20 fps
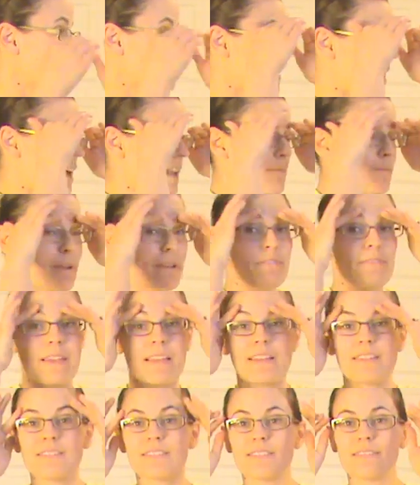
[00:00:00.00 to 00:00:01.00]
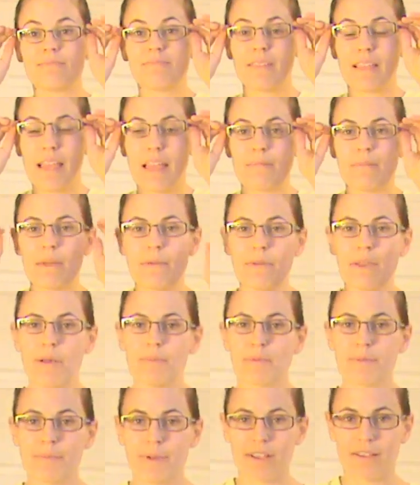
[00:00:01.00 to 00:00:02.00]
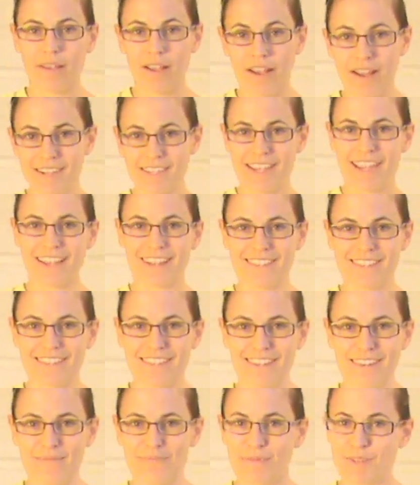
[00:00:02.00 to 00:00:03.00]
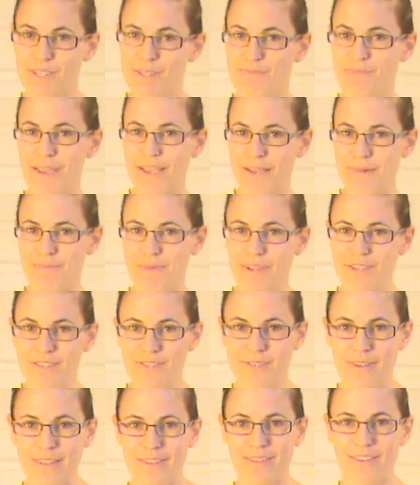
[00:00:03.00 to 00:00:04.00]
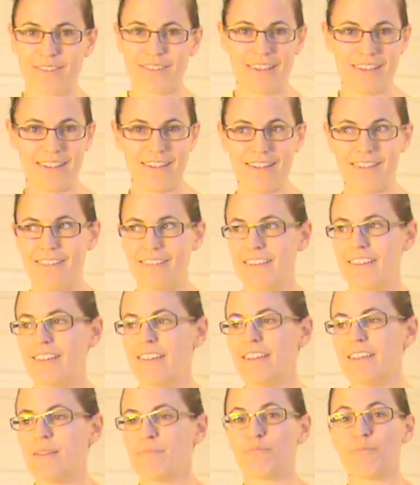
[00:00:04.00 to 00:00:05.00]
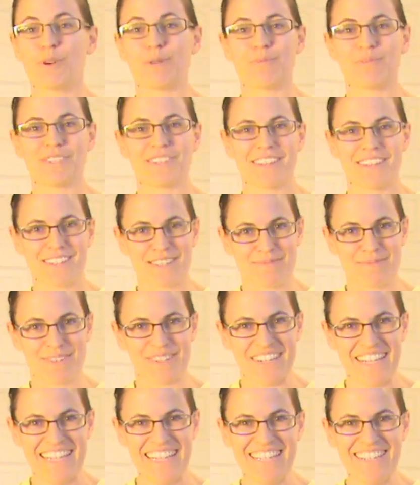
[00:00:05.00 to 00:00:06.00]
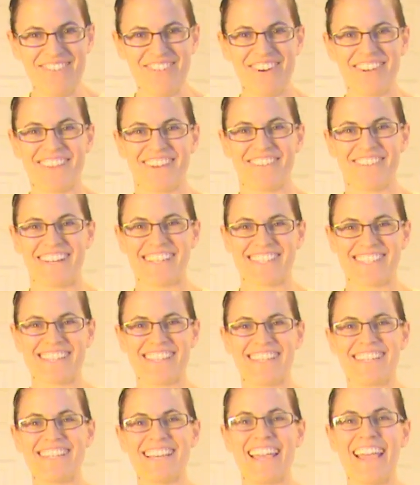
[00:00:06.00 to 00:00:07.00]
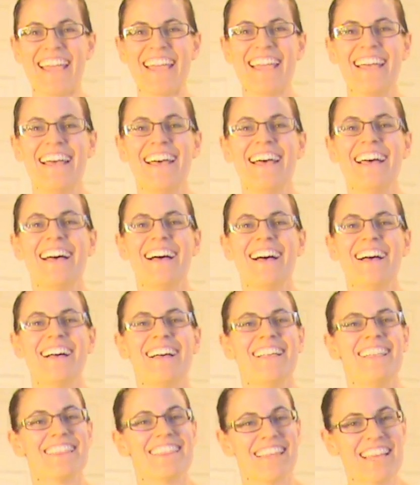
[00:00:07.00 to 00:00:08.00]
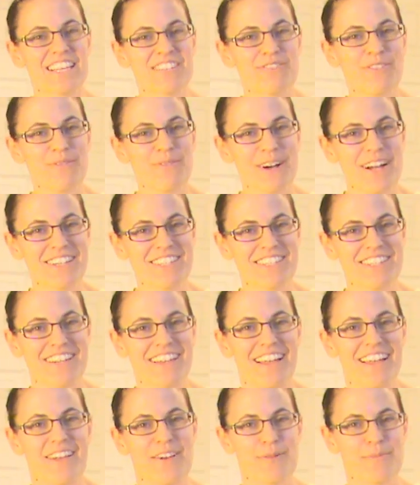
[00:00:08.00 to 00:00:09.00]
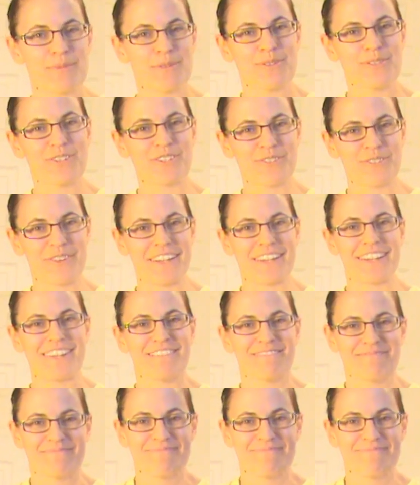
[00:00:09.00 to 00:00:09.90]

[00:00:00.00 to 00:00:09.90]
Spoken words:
out of my face, and maybe I'll put my contacts in and put some makeup on so I look more presentable for the rest of the day. Thanks for watching. I hope you enjoyed it.